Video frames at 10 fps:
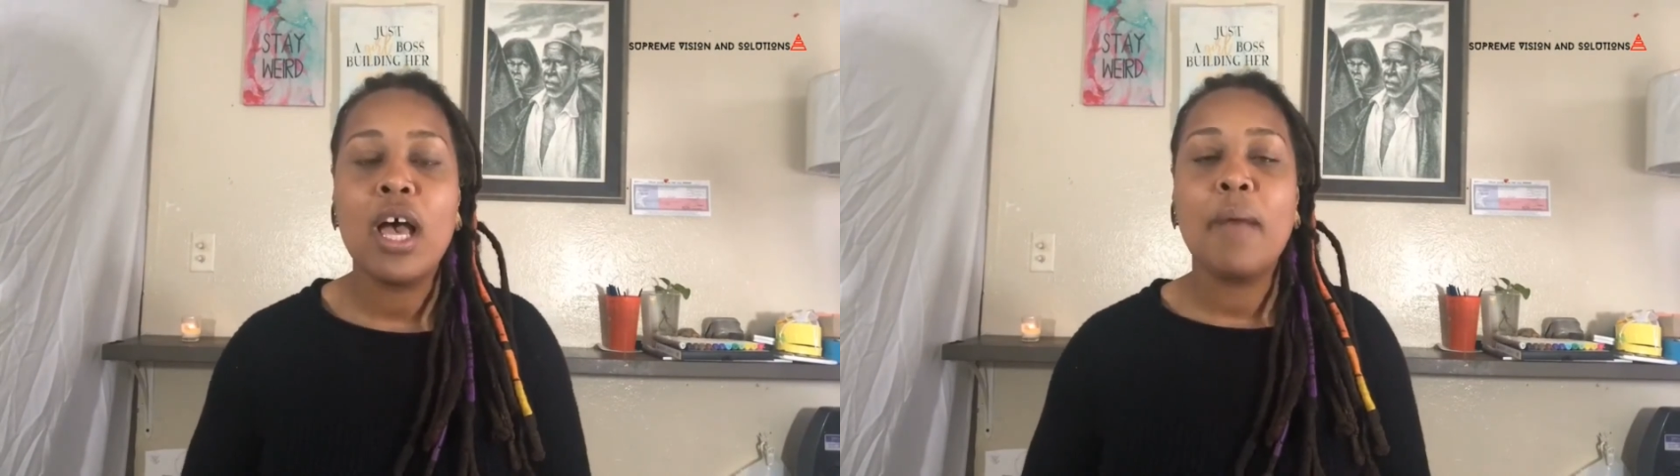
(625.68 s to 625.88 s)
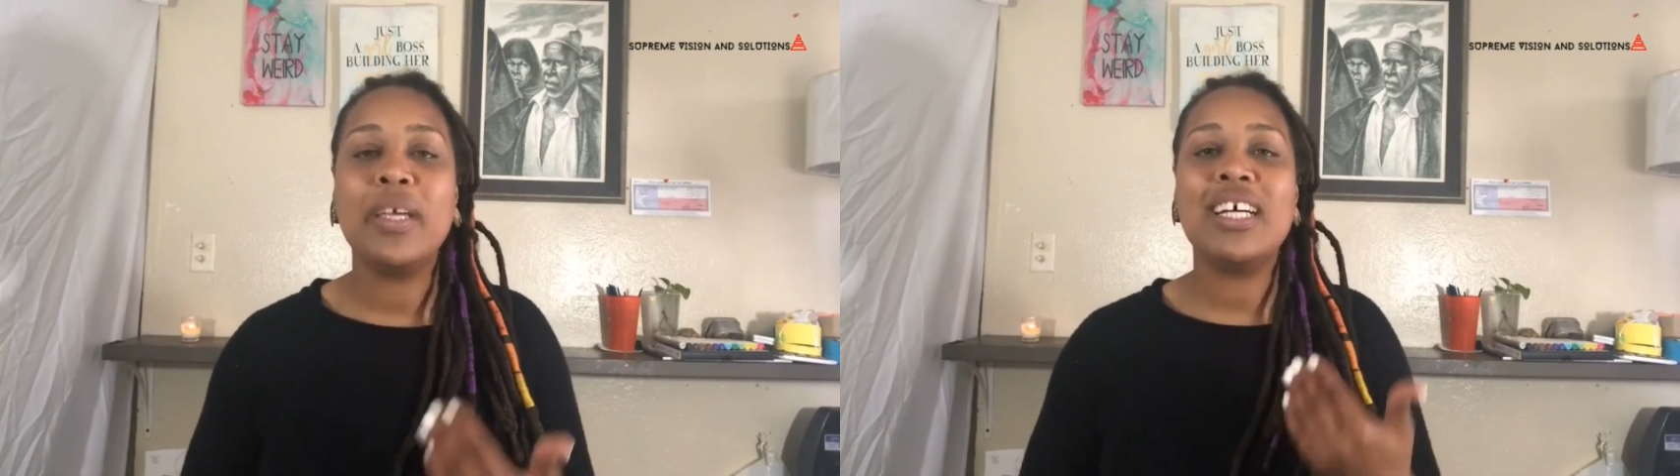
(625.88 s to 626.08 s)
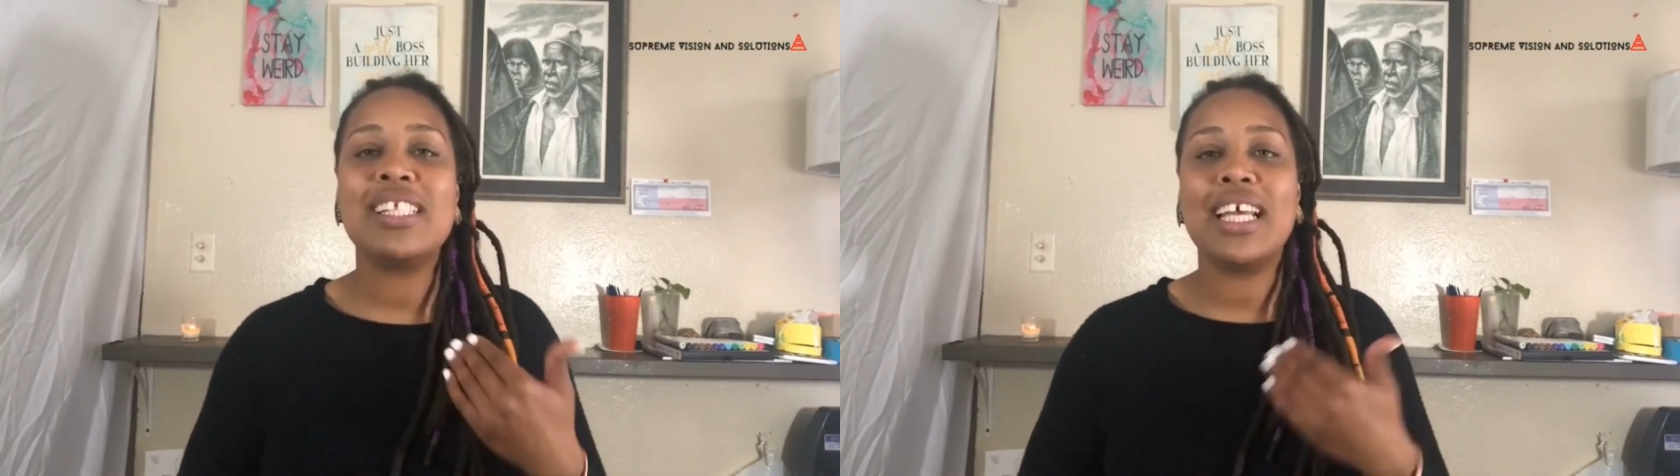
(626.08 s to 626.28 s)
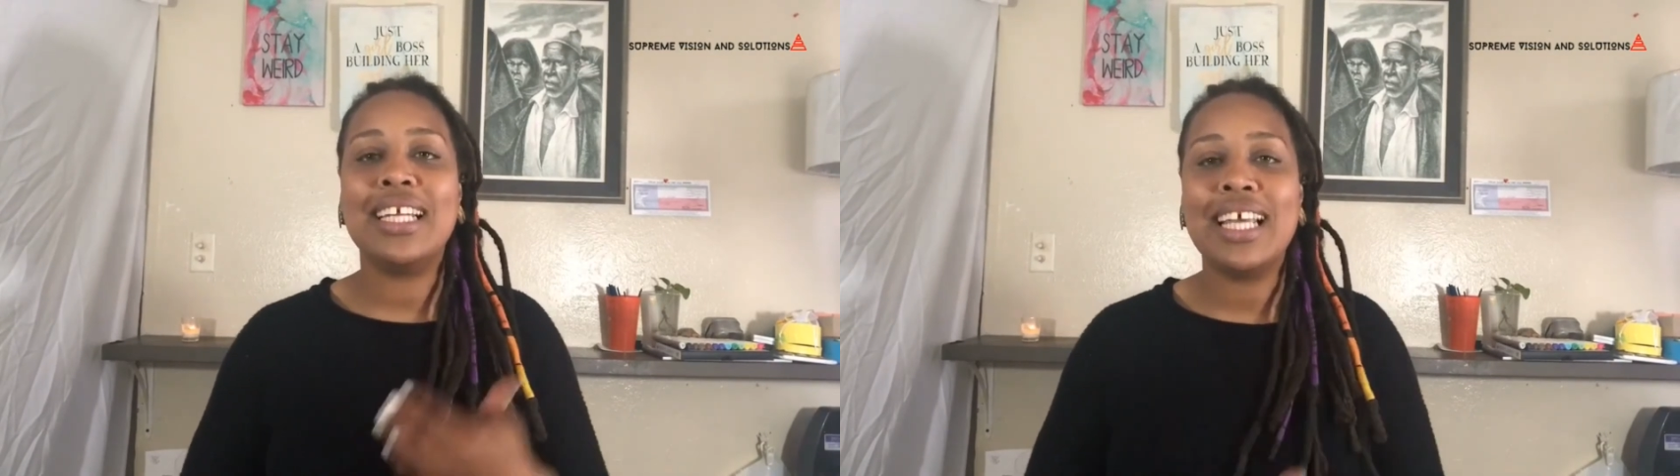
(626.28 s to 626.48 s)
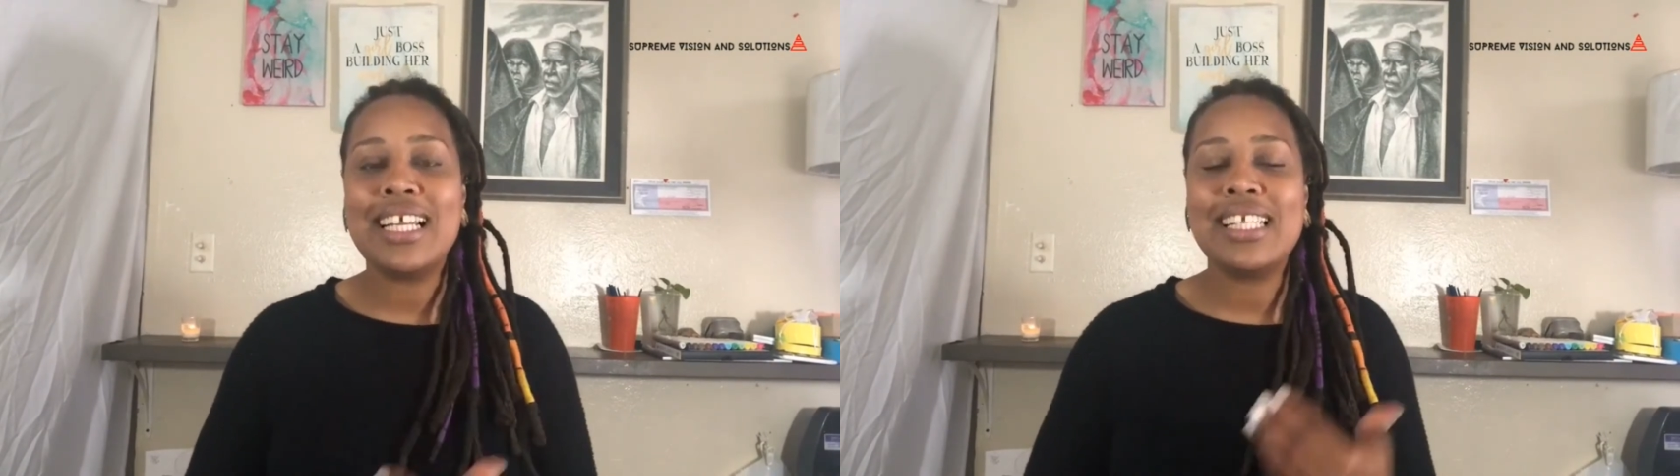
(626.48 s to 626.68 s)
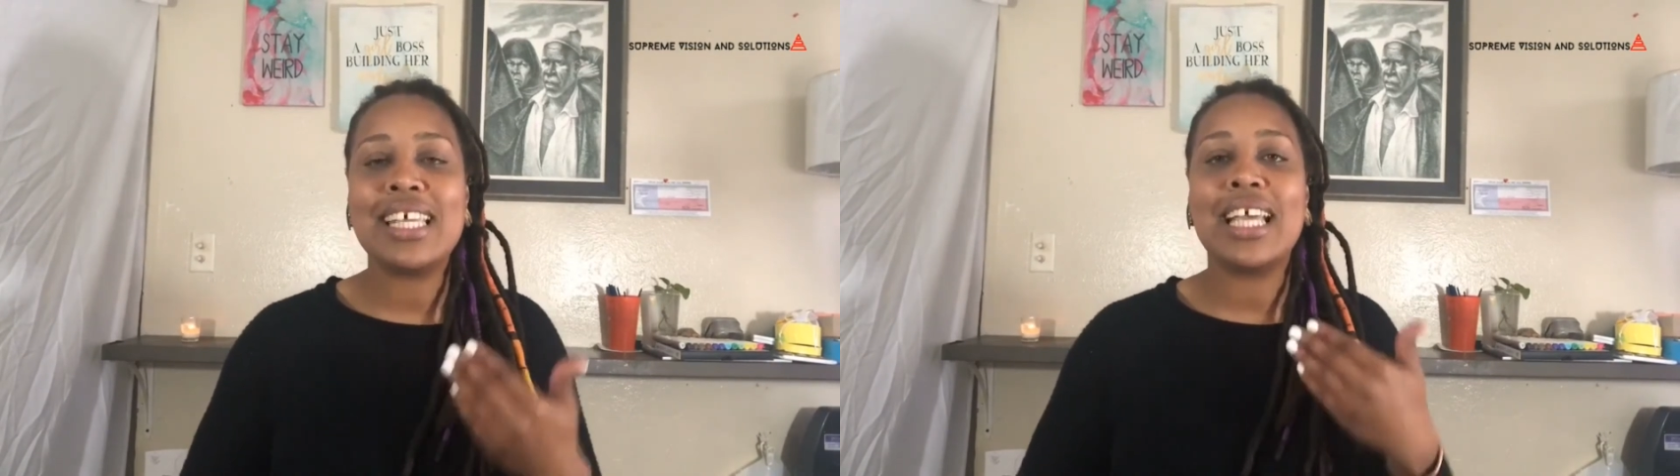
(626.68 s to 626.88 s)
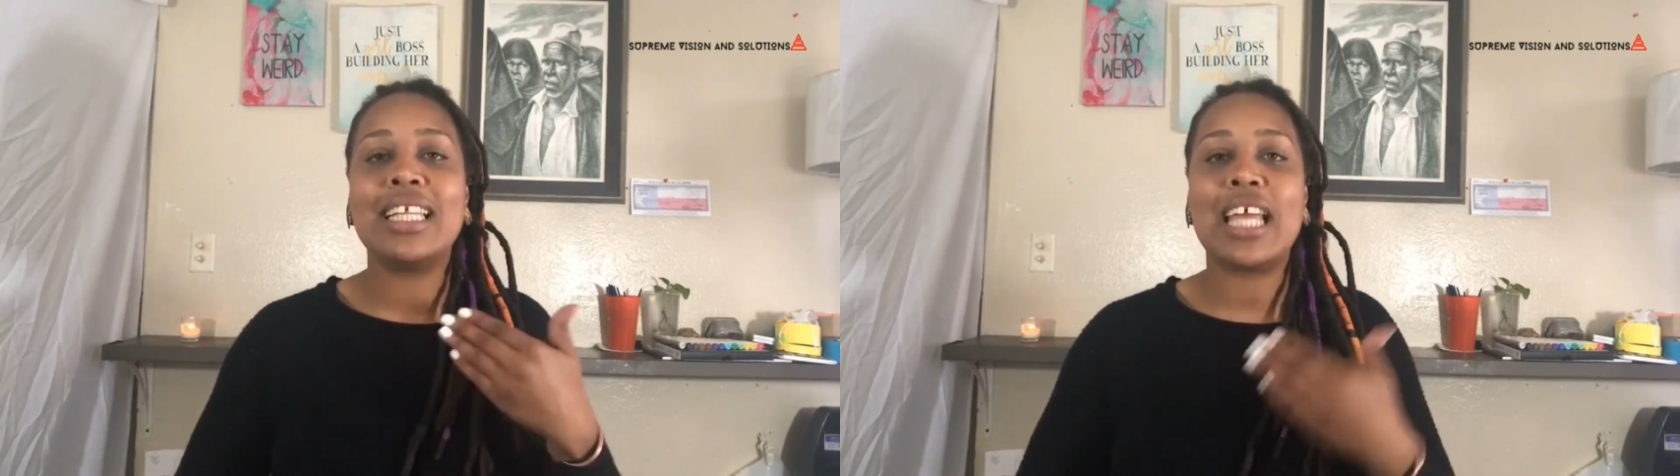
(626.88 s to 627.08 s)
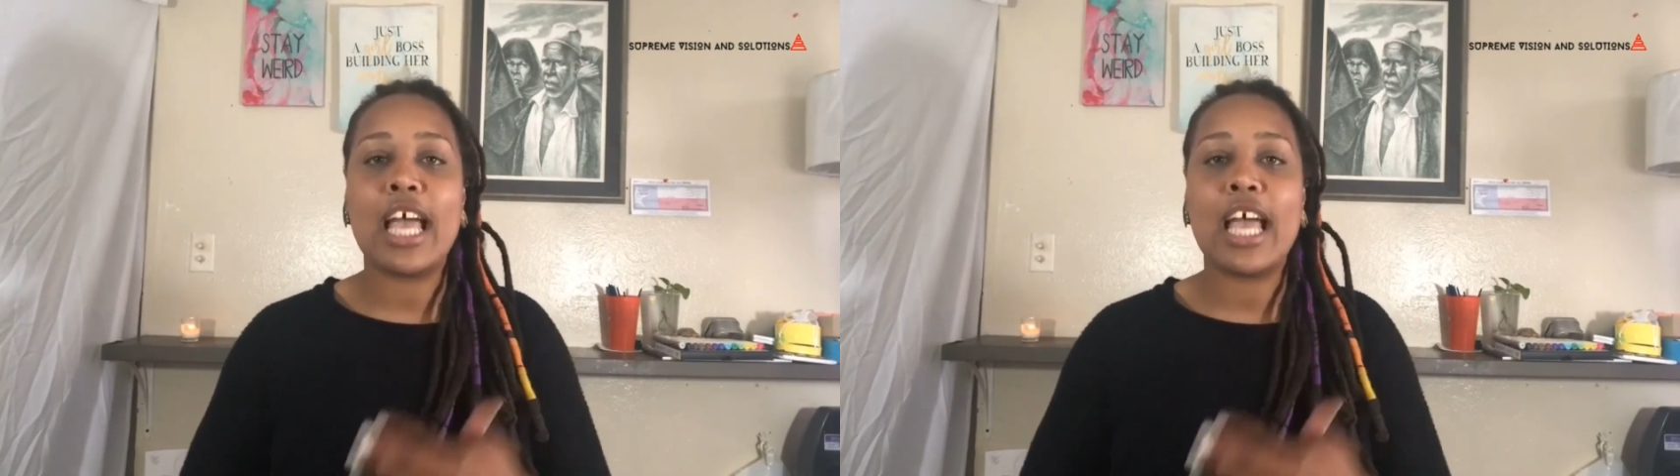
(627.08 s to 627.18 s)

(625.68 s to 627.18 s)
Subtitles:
because they didn't take the